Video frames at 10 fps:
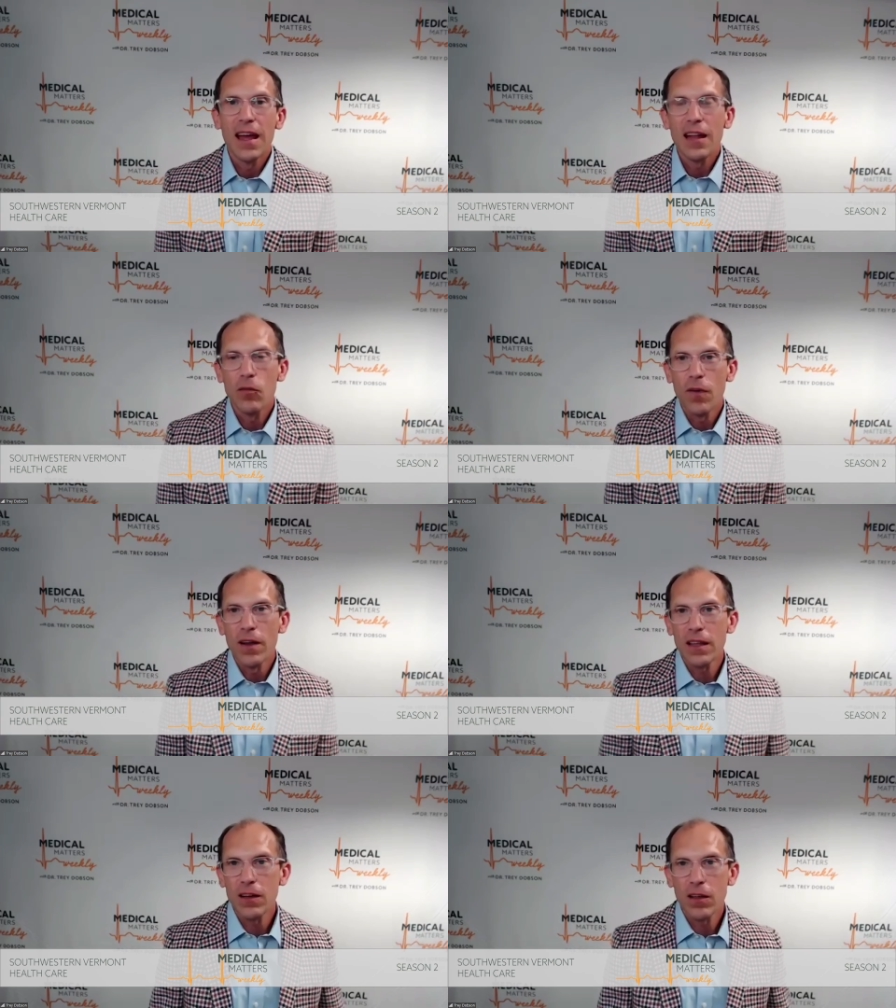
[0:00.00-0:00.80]
It's
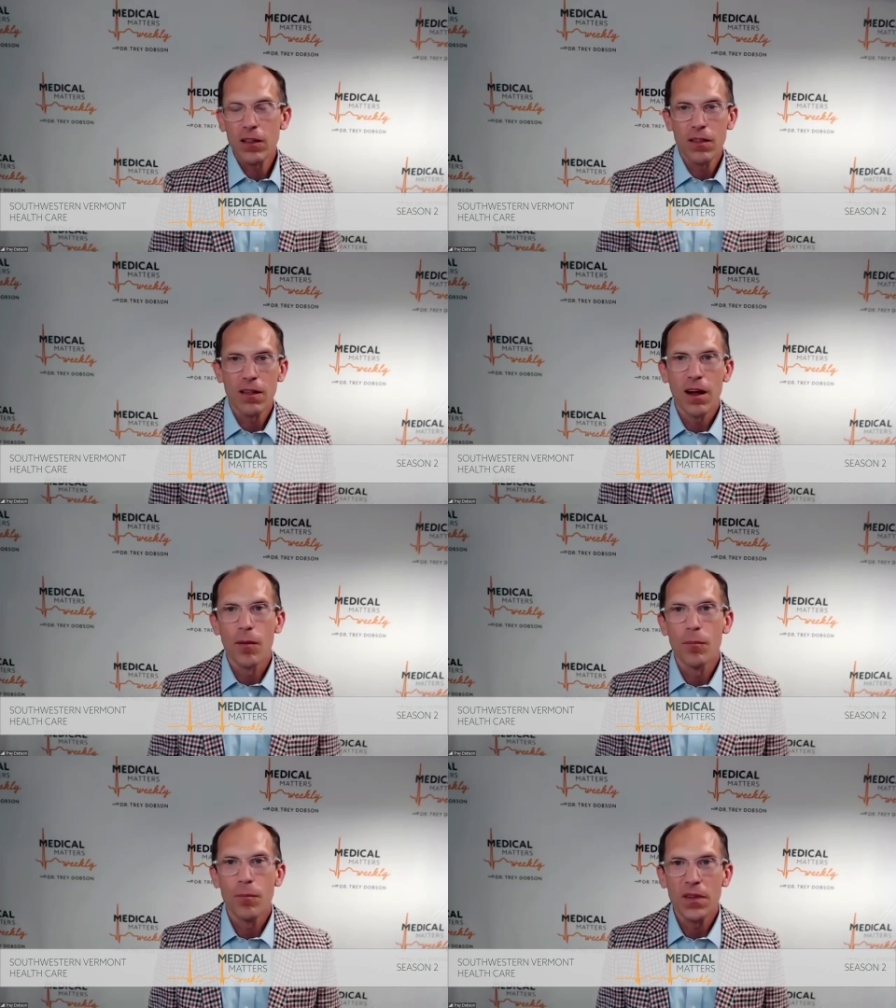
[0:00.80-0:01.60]
funny because
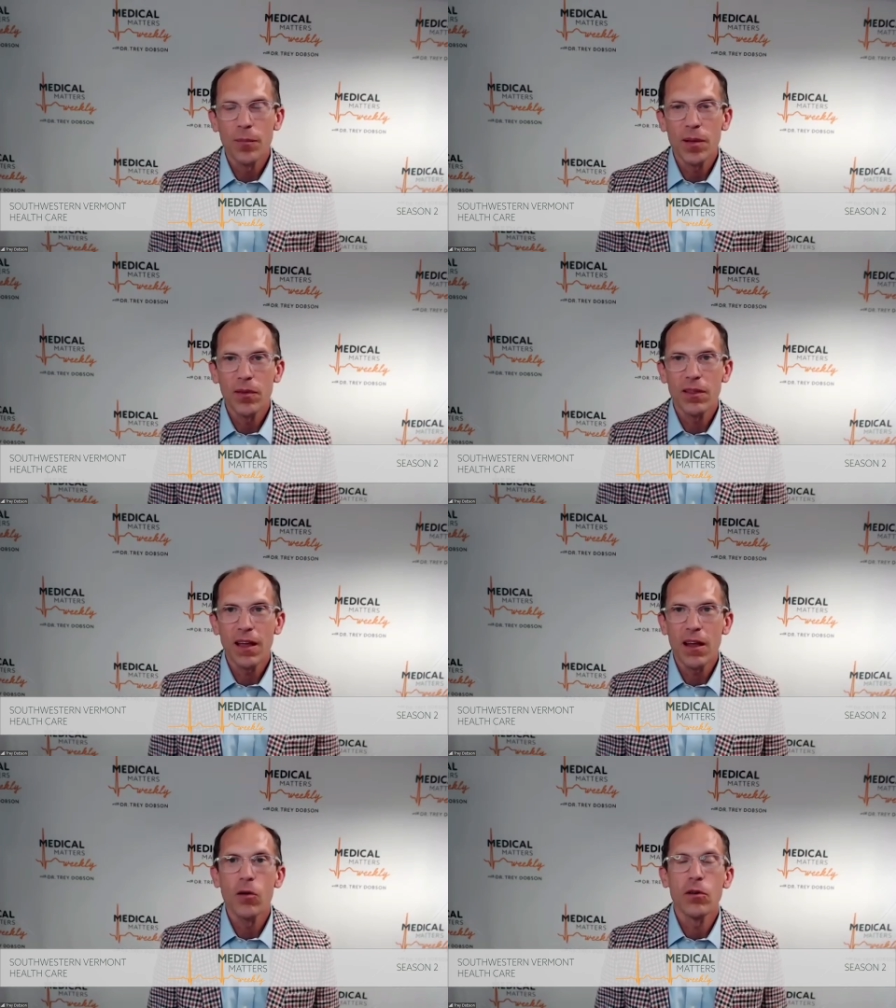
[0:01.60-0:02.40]
um, some people
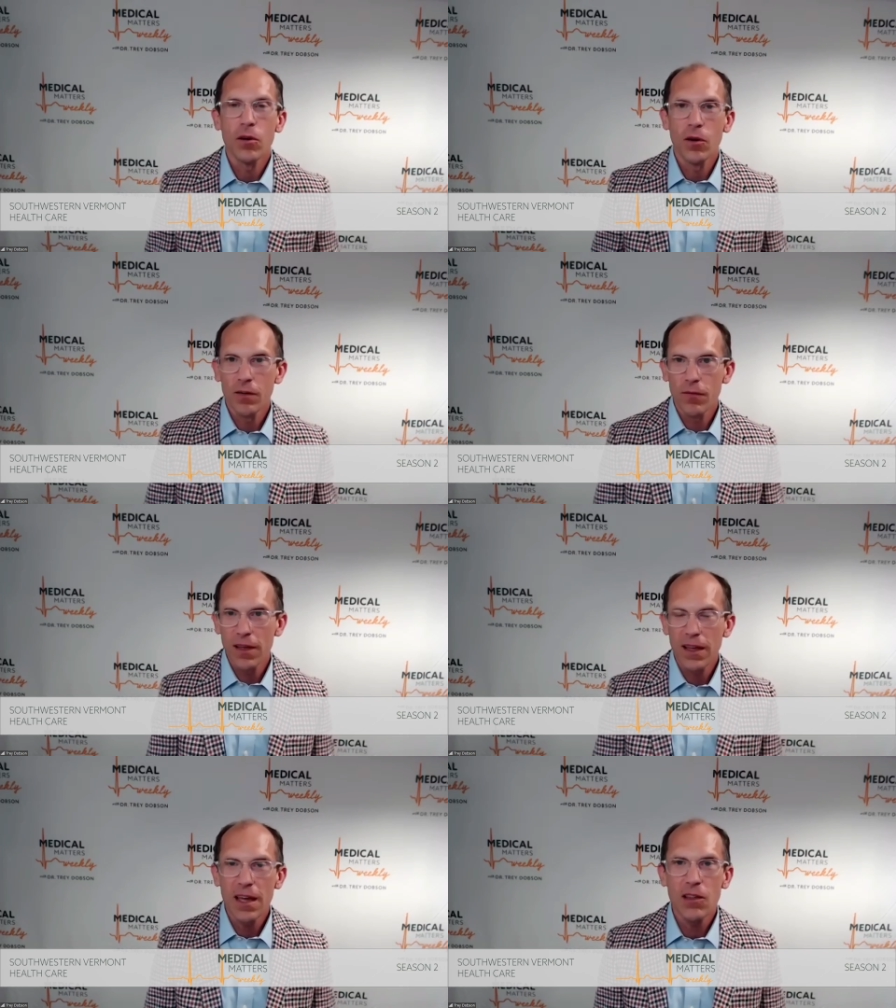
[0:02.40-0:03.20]
say, "Oh, you're going on
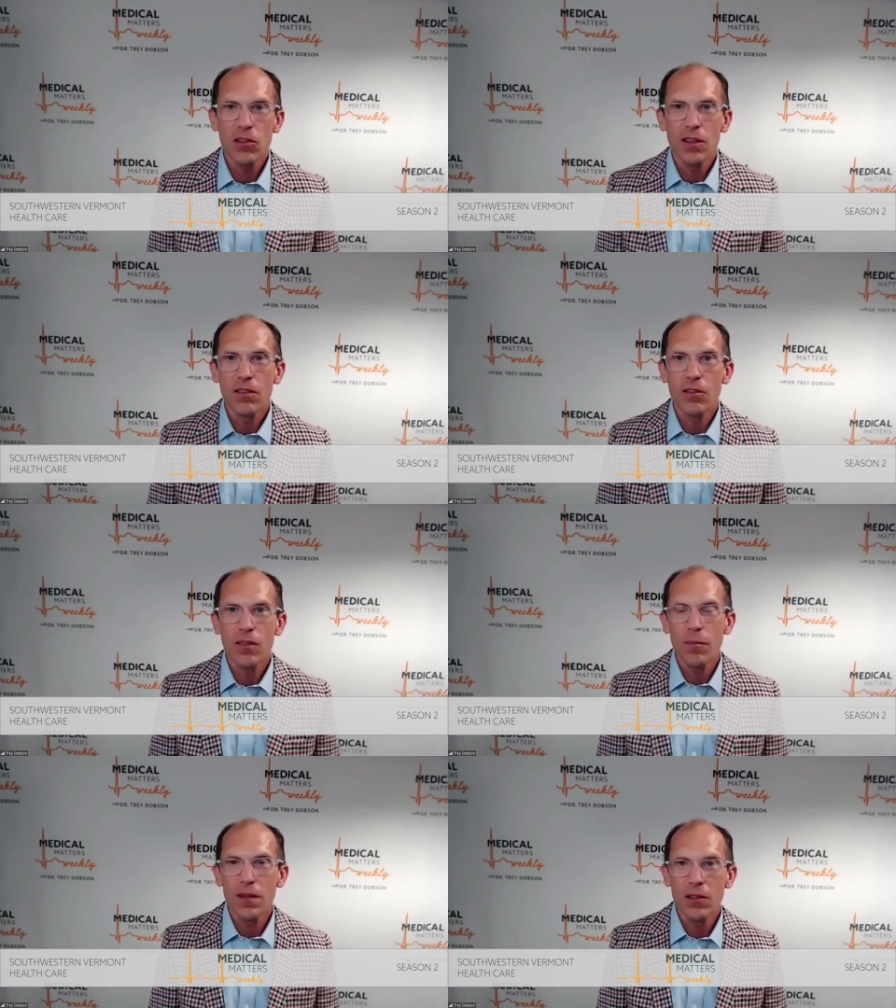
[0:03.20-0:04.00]
vacation, so
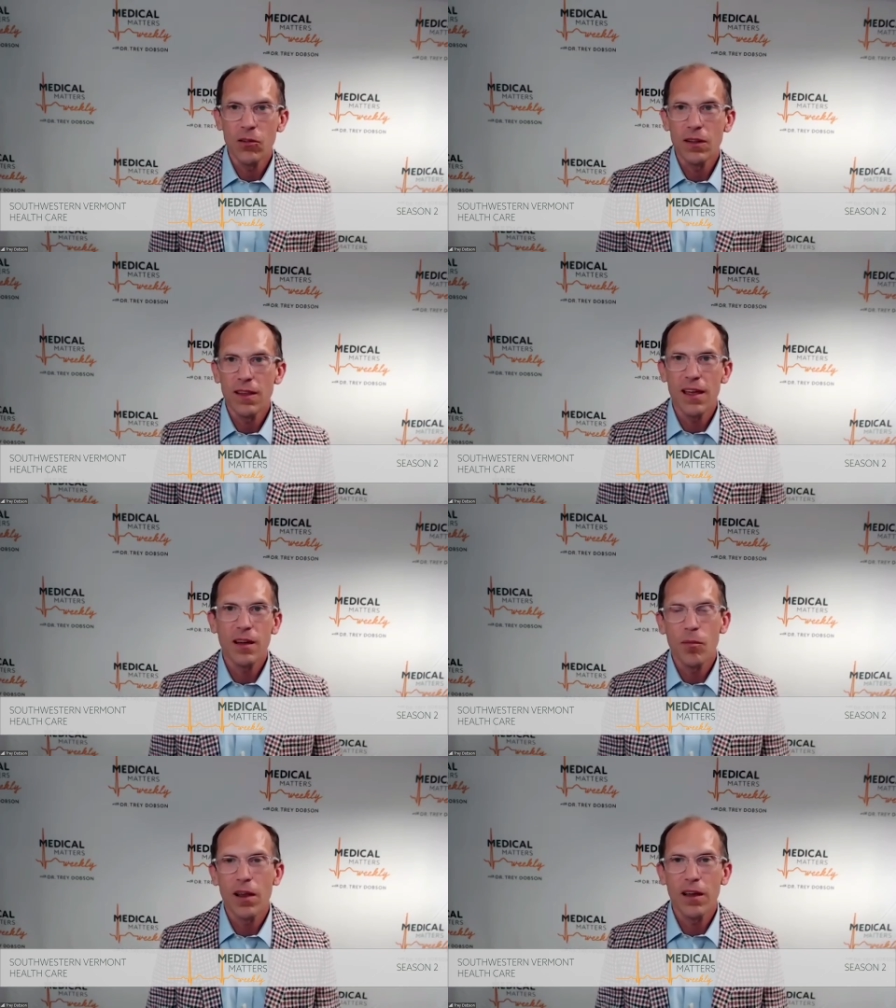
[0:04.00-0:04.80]
that means you can
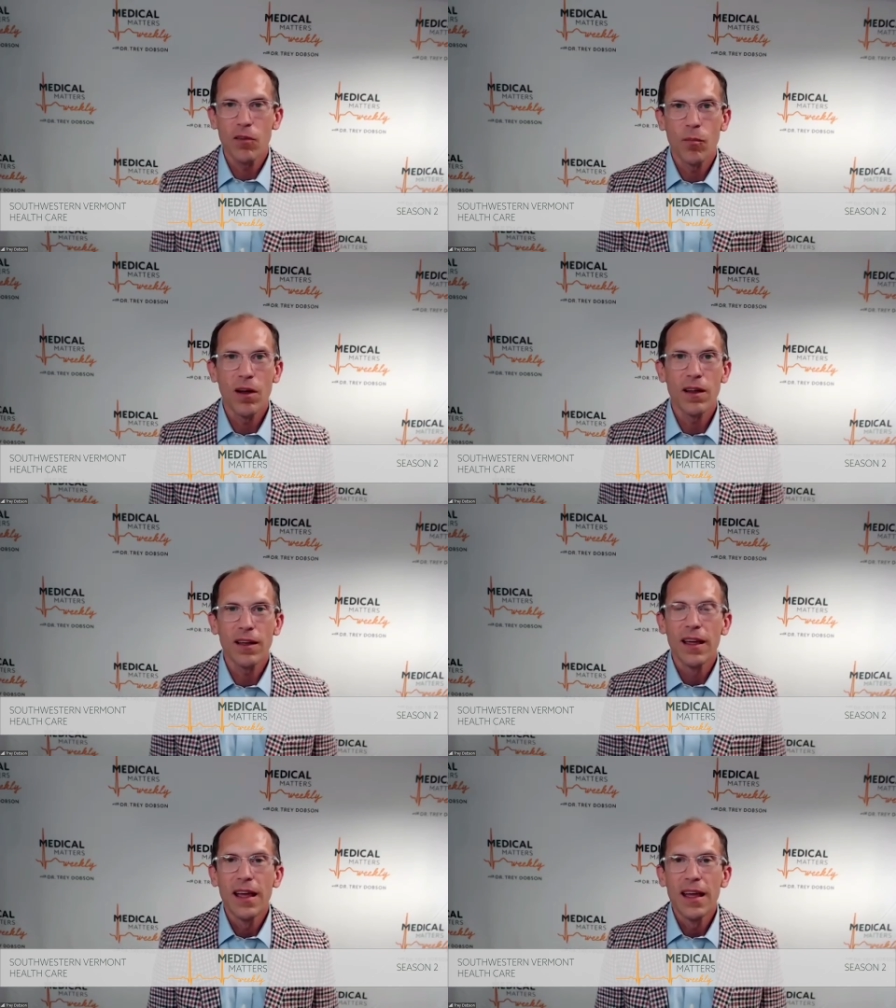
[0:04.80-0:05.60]
take a break from
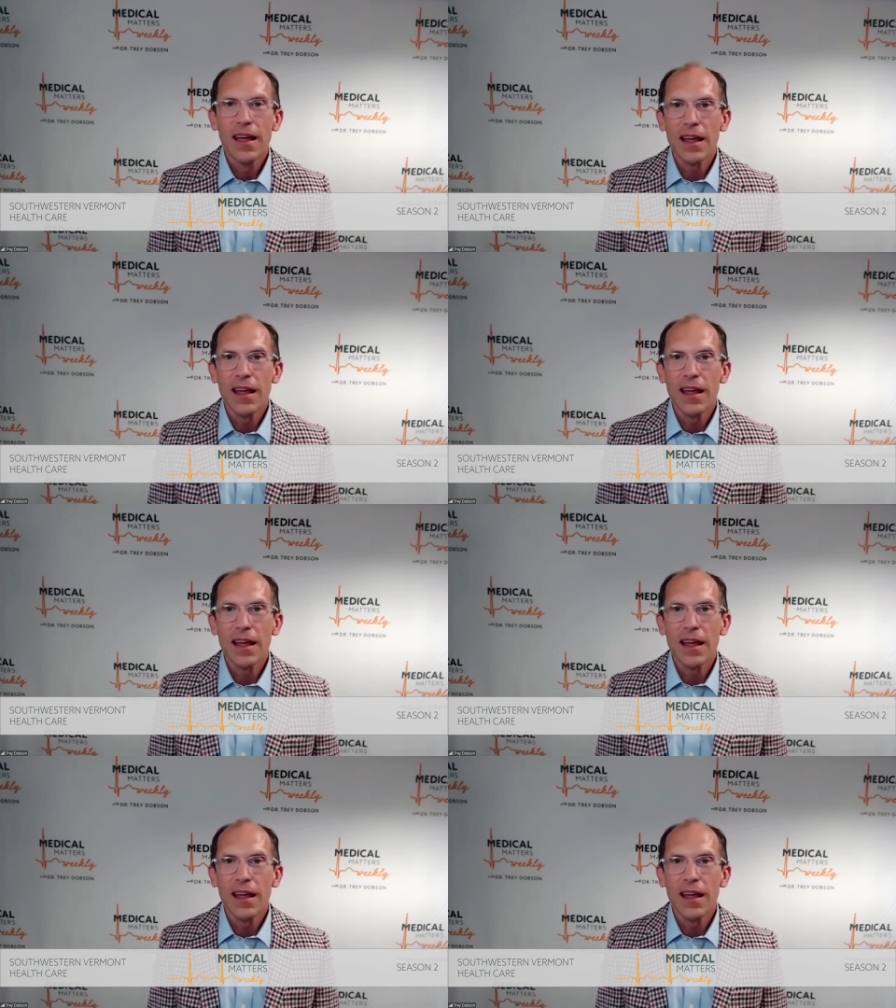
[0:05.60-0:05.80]
running."